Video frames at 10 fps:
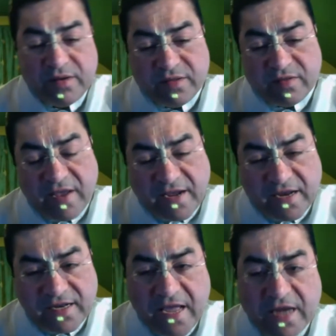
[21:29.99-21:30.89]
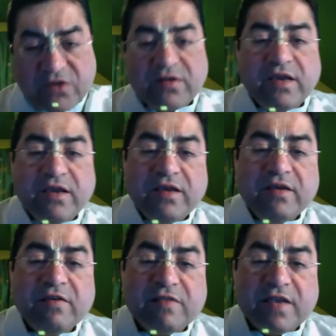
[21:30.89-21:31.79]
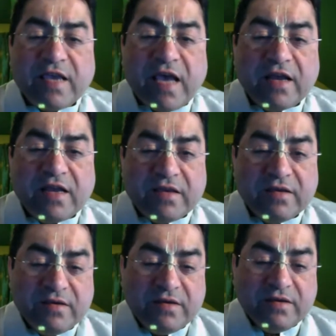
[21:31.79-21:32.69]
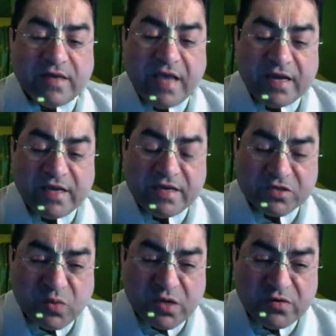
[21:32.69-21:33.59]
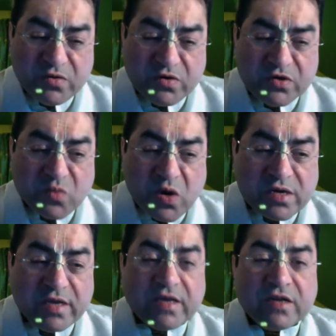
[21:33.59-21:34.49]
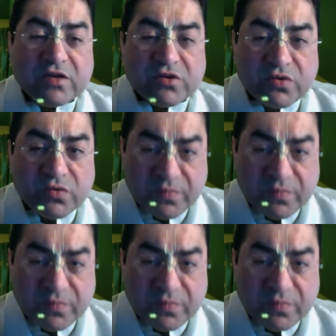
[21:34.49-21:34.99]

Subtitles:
The second category is the Jnani. The Jnani is one who is wanting to